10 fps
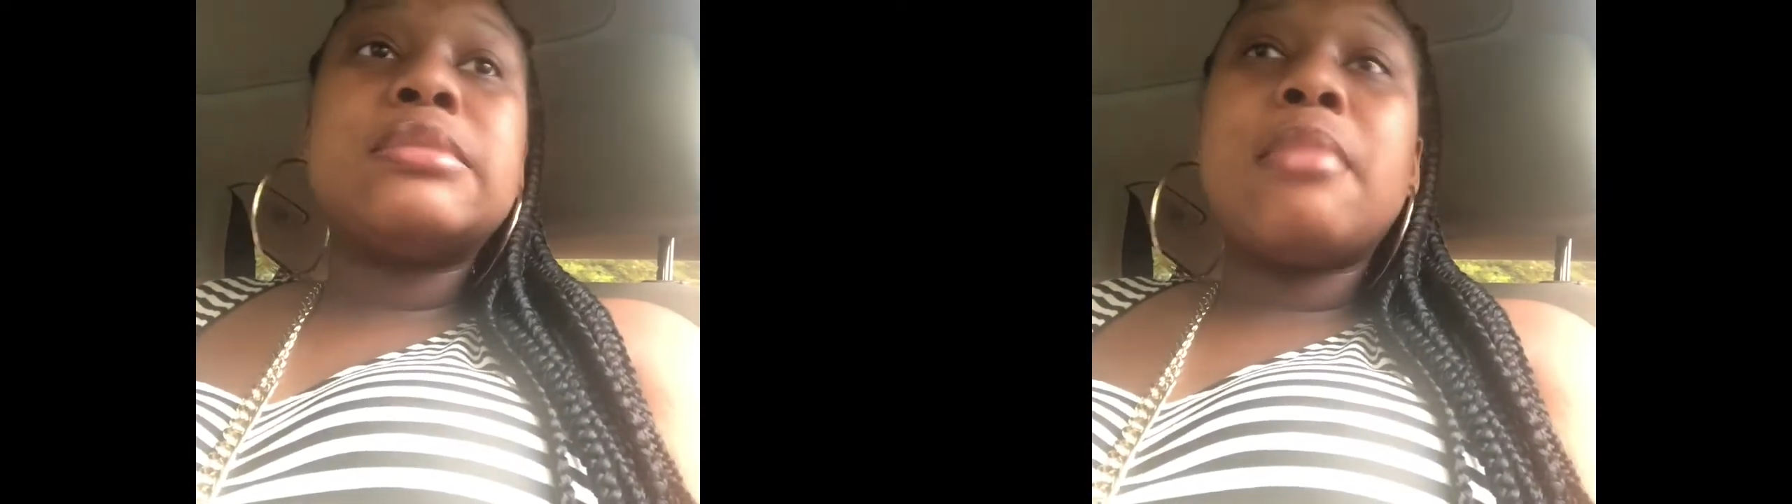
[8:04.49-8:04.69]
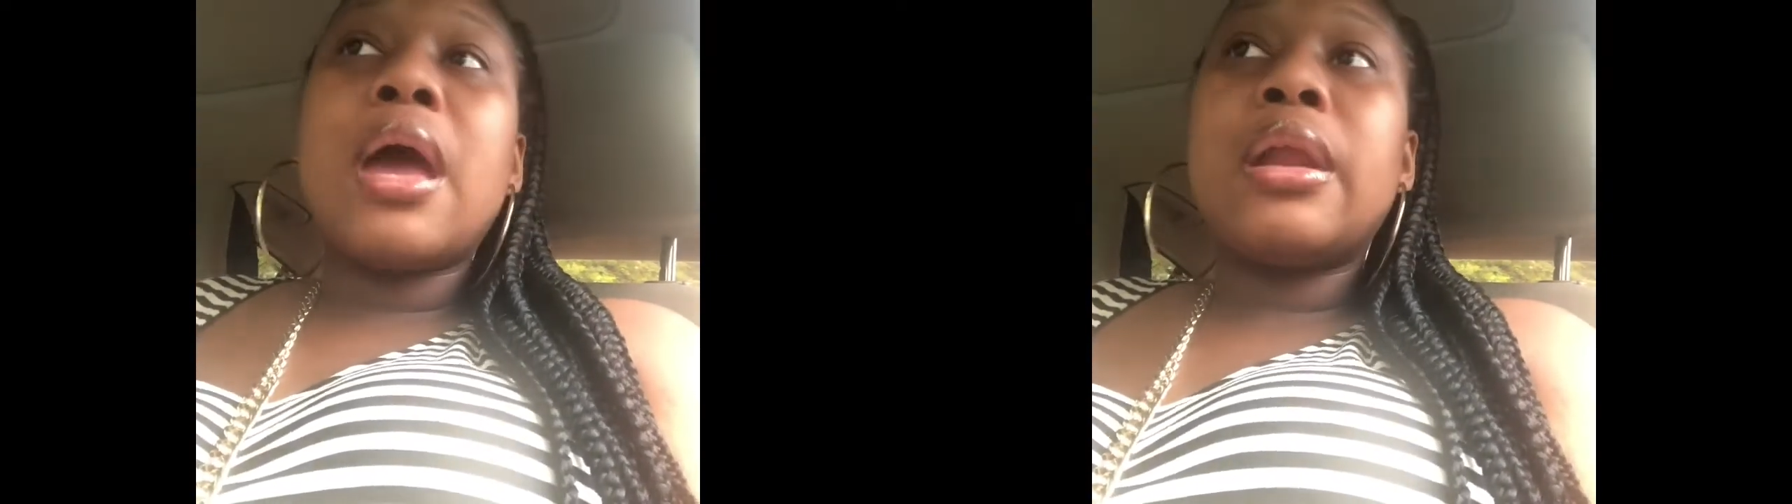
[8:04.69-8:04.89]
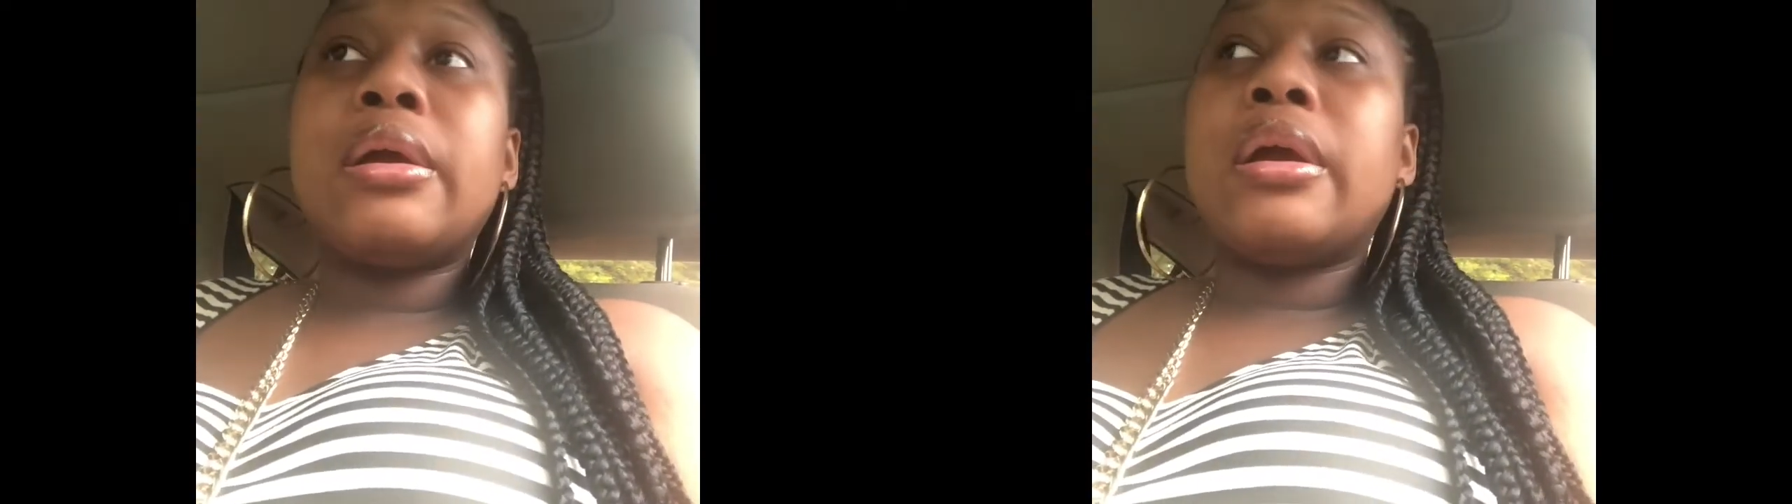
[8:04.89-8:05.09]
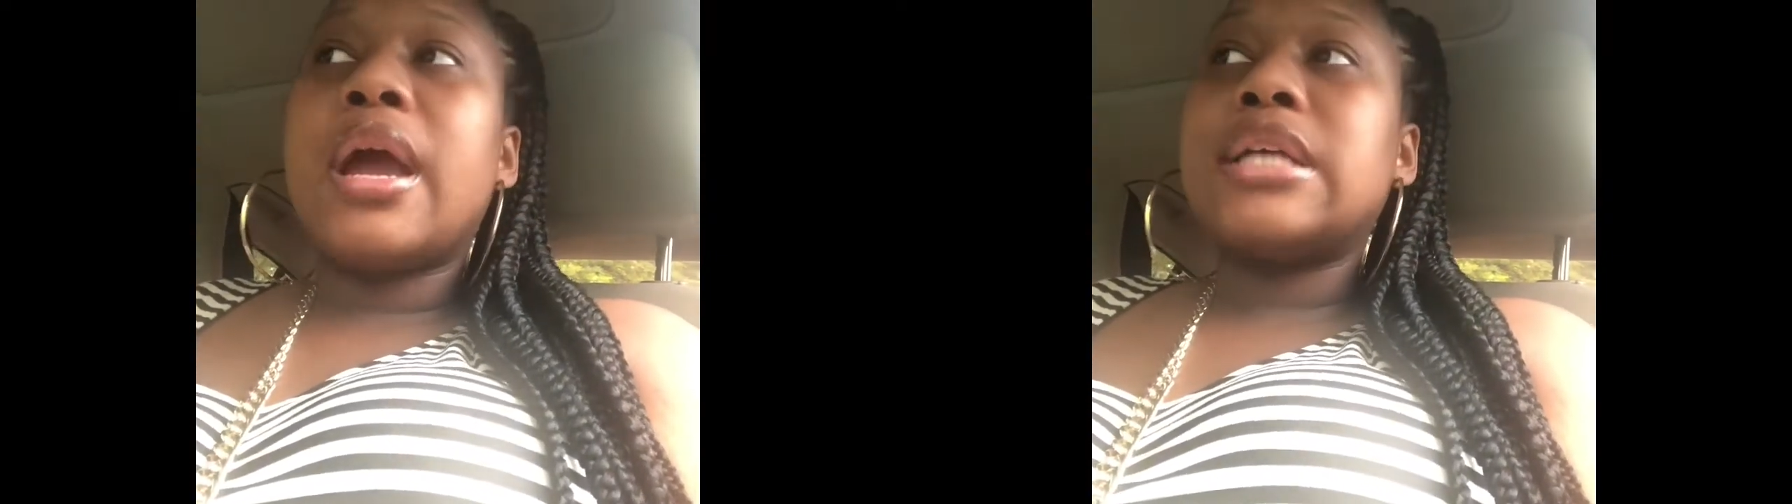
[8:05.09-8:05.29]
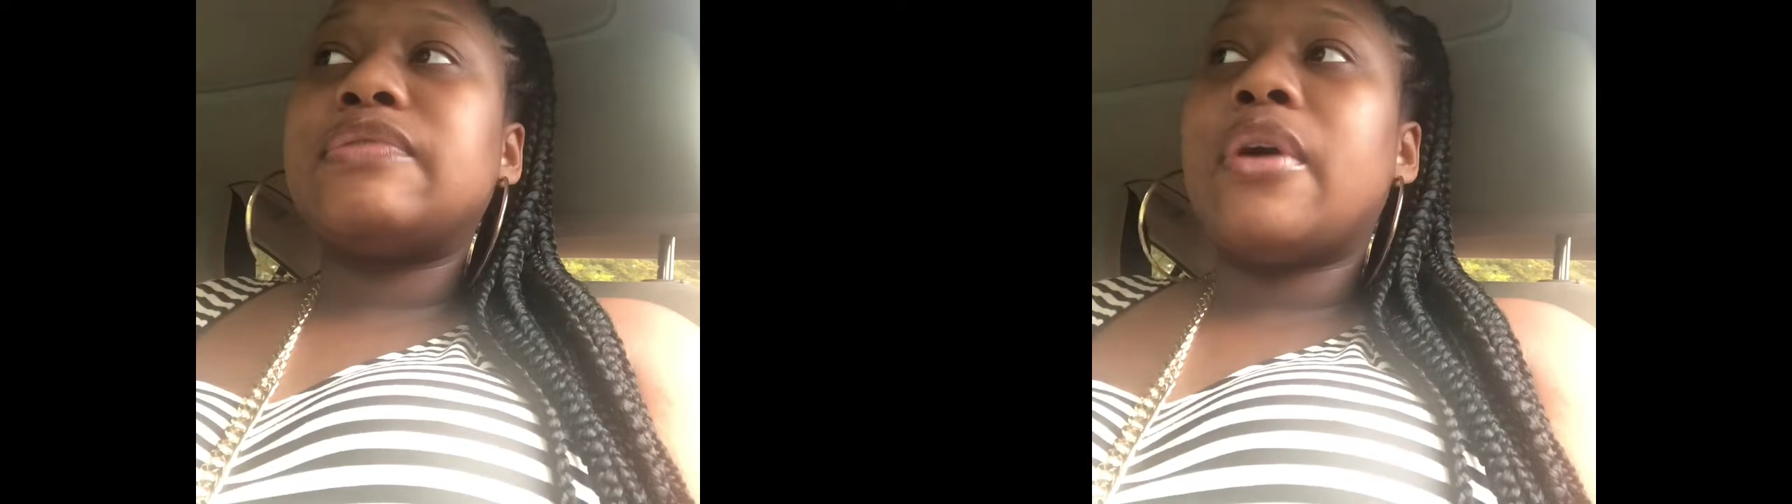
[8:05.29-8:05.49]
matter
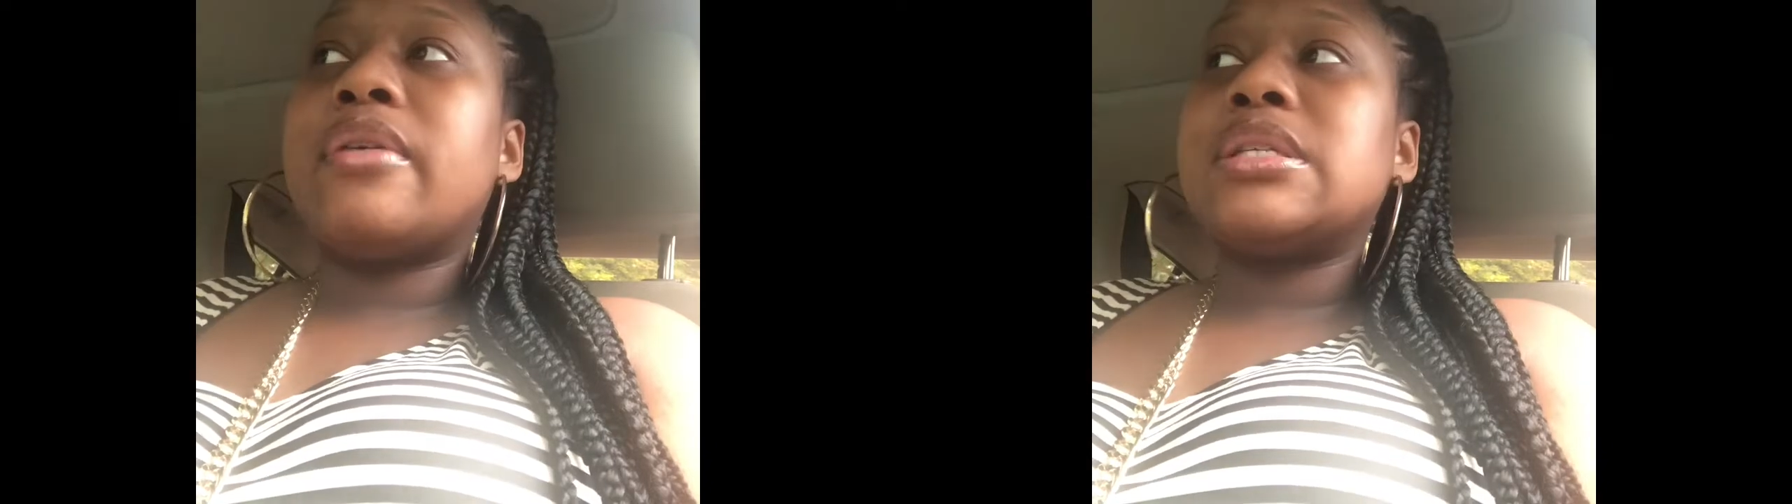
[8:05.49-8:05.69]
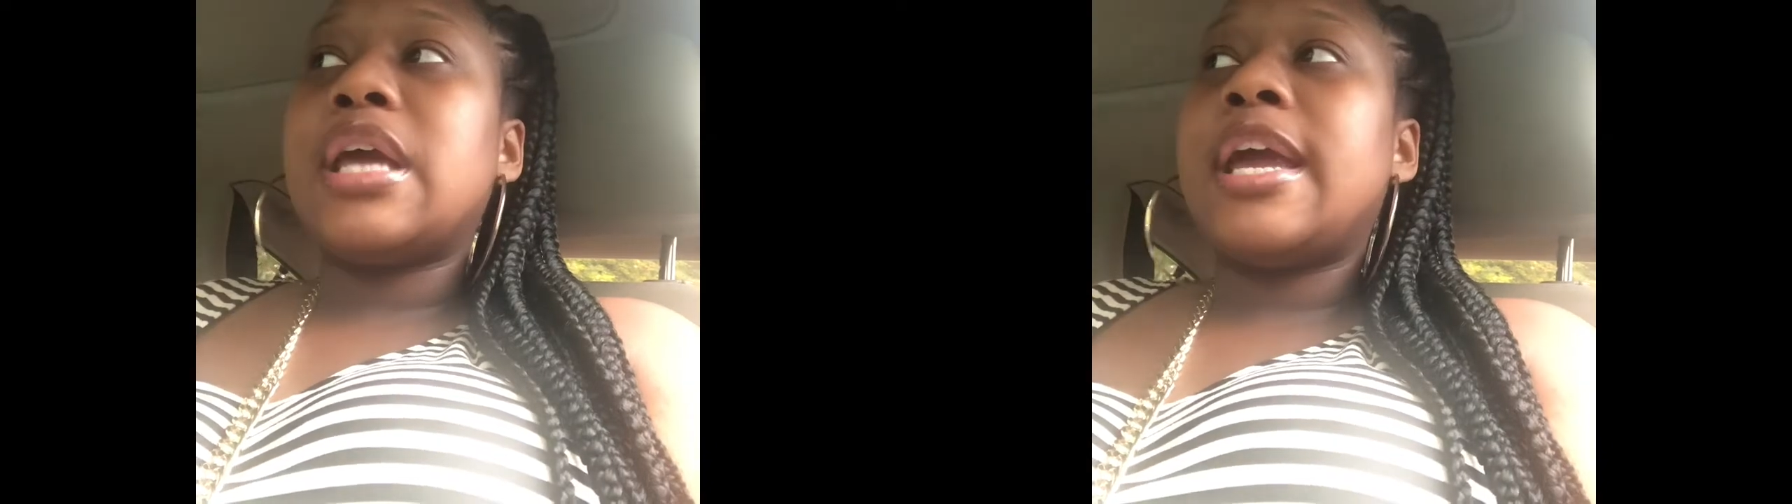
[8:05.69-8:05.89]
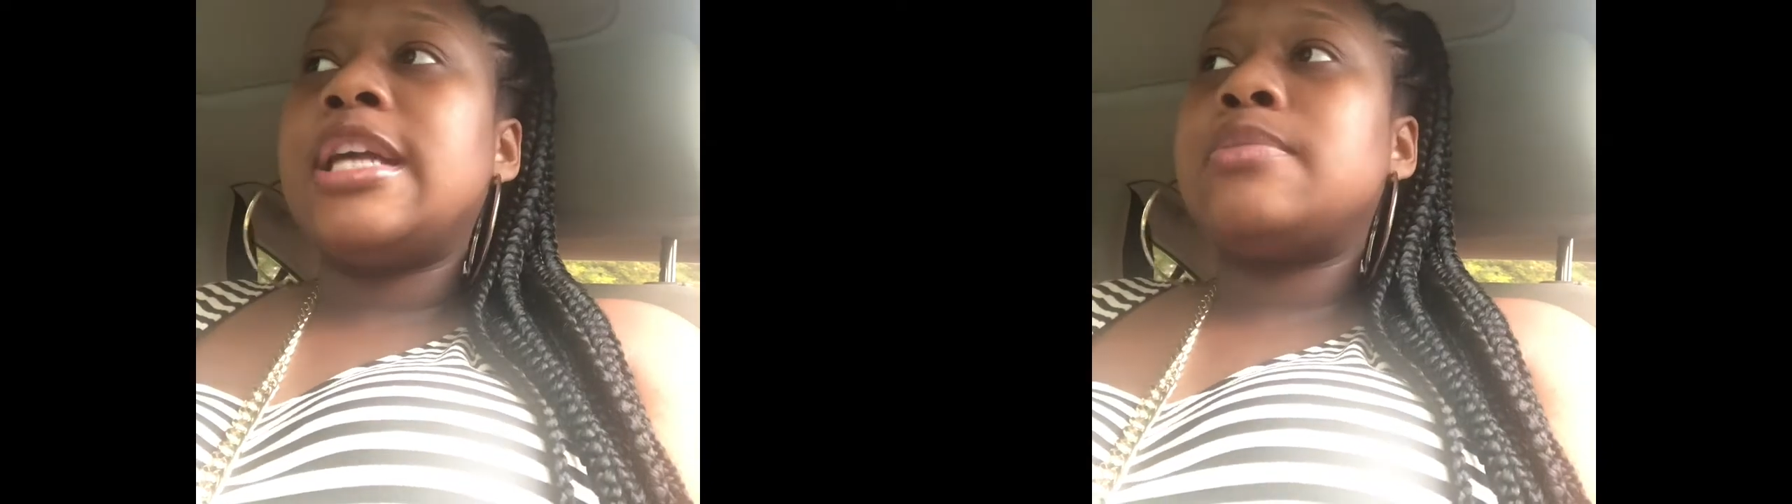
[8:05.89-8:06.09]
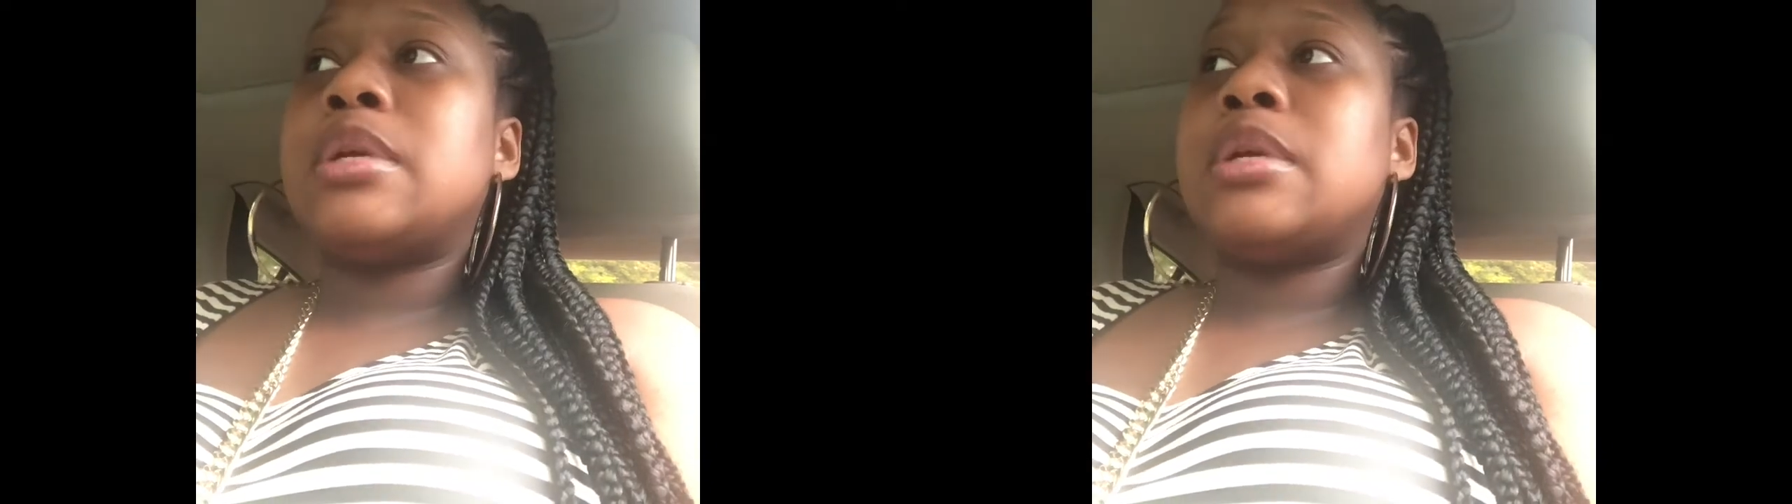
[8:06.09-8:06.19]
as far as age,